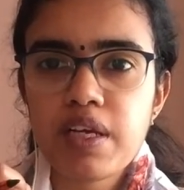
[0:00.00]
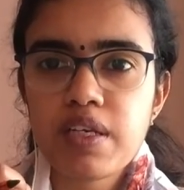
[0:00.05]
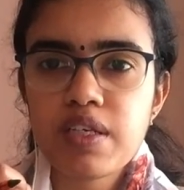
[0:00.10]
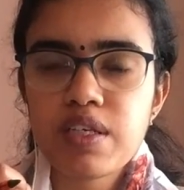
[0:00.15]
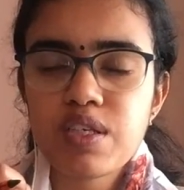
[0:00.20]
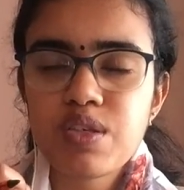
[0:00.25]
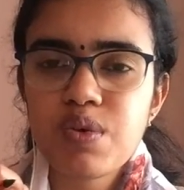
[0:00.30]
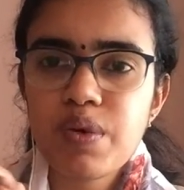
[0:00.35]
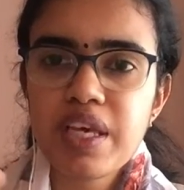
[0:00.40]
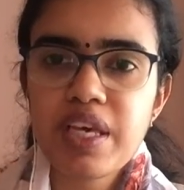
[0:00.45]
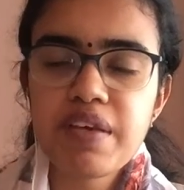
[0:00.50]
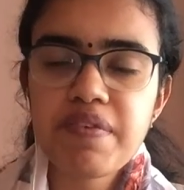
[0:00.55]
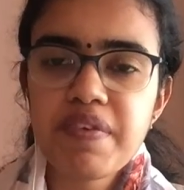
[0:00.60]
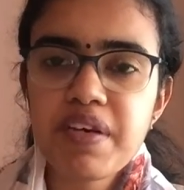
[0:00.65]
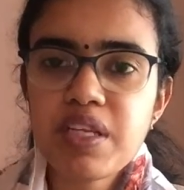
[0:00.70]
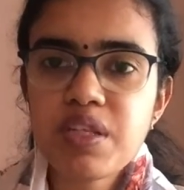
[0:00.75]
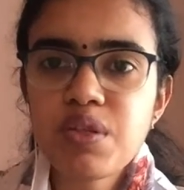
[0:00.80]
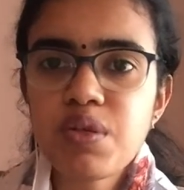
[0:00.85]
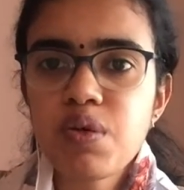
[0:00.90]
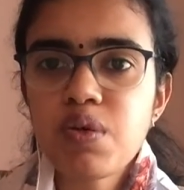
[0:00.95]
so
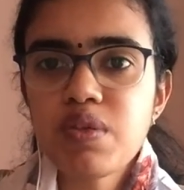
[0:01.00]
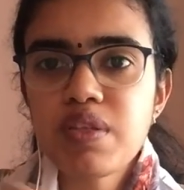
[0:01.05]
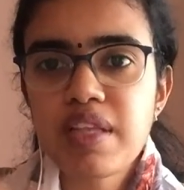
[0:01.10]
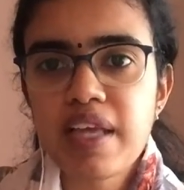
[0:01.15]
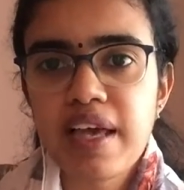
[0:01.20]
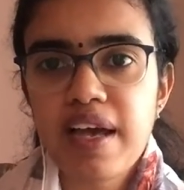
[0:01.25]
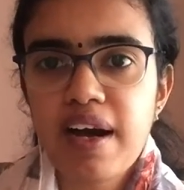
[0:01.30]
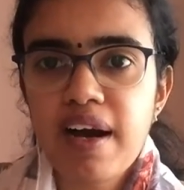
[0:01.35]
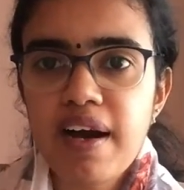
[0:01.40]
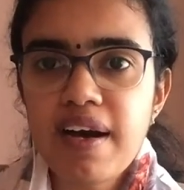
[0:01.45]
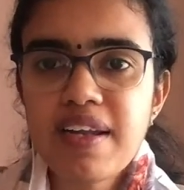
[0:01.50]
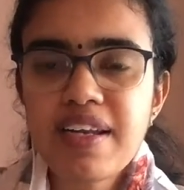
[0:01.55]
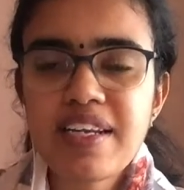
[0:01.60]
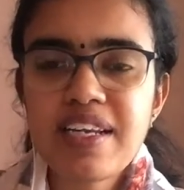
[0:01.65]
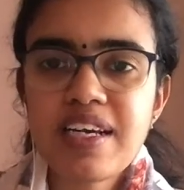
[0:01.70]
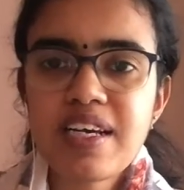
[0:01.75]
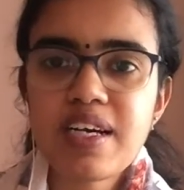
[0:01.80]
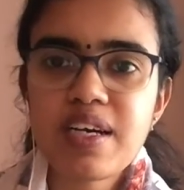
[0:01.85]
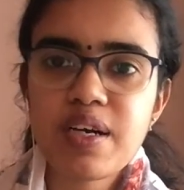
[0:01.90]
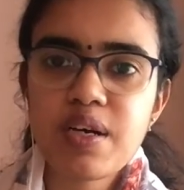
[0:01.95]
even though they are in
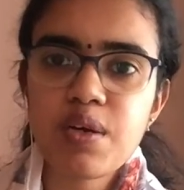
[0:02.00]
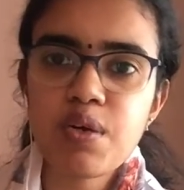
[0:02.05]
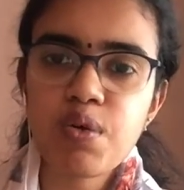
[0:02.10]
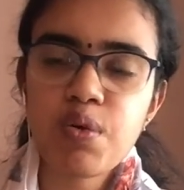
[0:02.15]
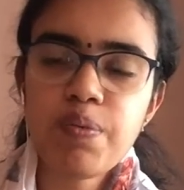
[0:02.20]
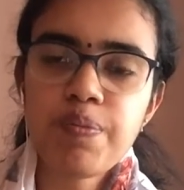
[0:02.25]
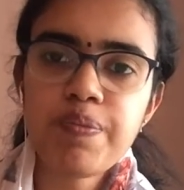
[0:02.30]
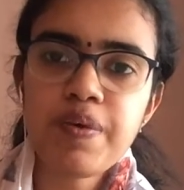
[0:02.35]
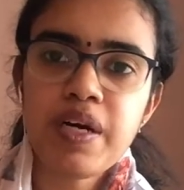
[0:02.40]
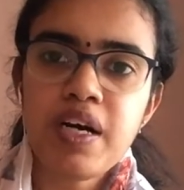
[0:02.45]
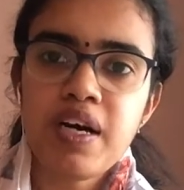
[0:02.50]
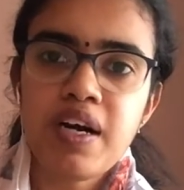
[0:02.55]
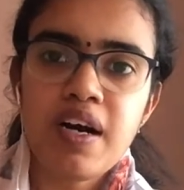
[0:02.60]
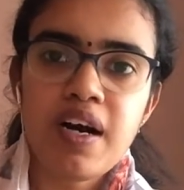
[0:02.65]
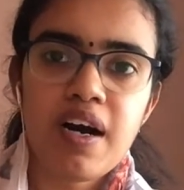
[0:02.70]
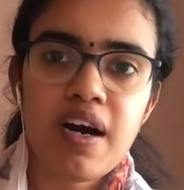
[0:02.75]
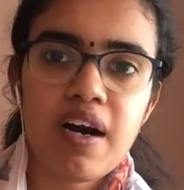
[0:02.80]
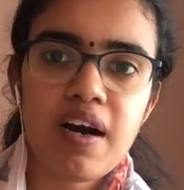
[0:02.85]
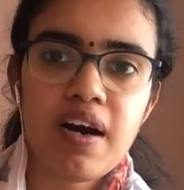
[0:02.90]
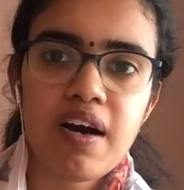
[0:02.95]
a group,
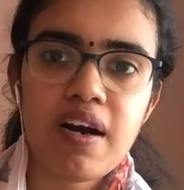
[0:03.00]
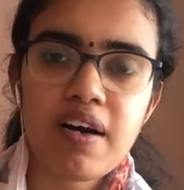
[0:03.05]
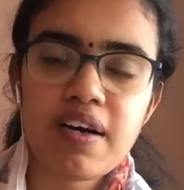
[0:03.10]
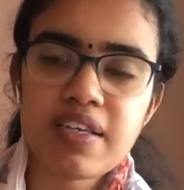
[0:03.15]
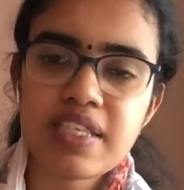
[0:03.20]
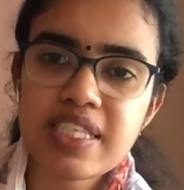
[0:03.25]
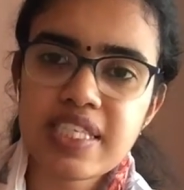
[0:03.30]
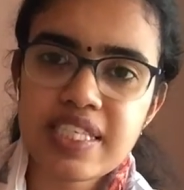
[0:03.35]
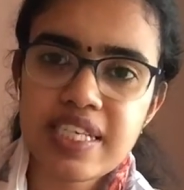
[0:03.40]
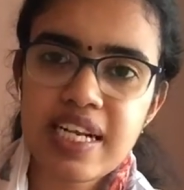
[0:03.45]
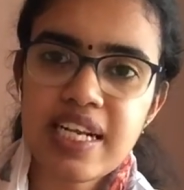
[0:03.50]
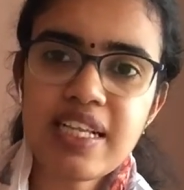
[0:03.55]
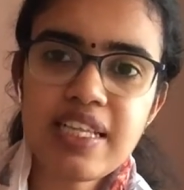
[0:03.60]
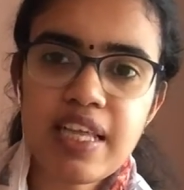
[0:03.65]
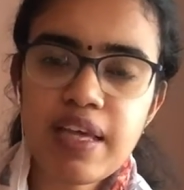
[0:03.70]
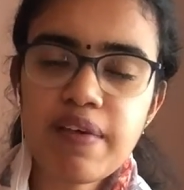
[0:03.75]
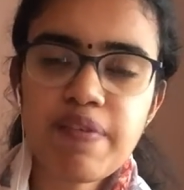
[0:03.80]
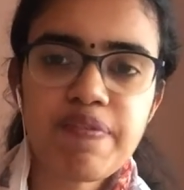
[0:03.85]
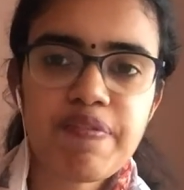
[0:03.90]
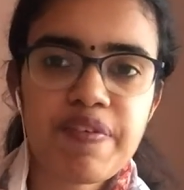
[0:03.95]
still
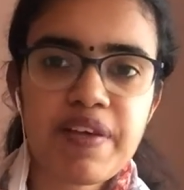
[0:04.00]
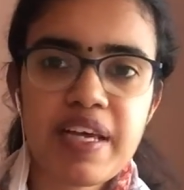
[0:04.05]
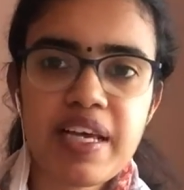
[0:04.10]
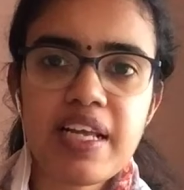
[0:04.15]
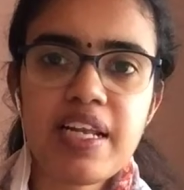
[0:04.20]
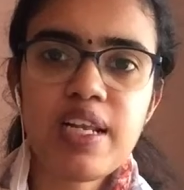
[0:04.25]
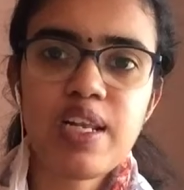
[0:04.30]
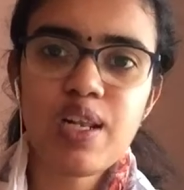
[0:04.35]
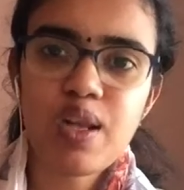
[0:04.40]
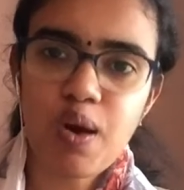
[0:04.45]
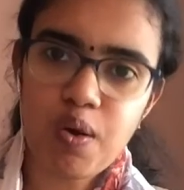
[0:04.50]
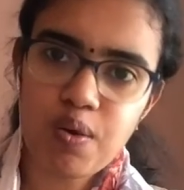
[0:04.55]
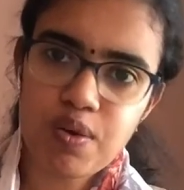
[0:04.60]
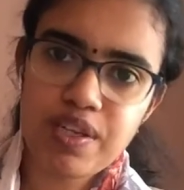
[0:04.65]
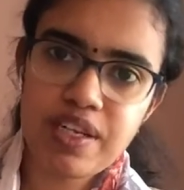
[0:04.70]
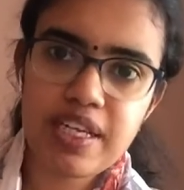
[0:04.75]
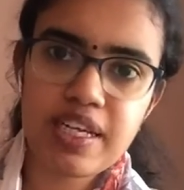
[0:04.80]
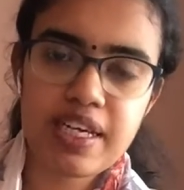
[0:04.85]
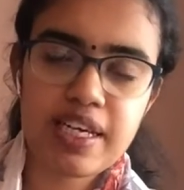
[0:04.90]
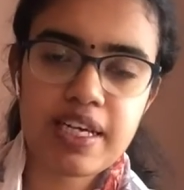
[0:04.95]
they feel
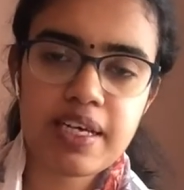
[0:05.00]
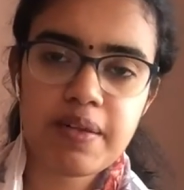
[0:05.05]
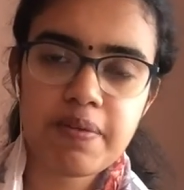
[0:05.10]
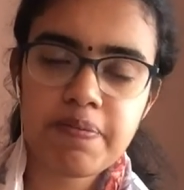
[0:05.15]
lonely.